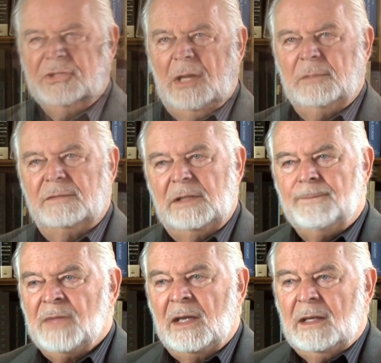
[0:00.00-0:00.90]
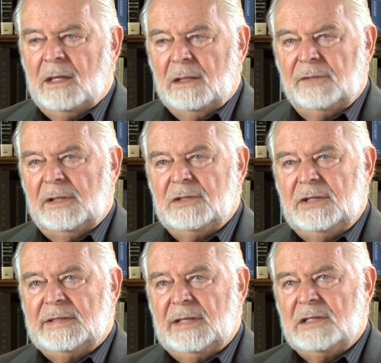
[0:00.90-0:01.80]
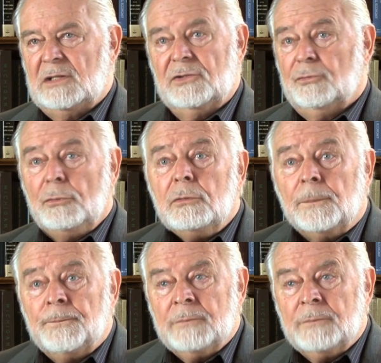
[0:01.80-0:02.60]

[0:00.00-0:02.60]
job of it, and everything she says is true.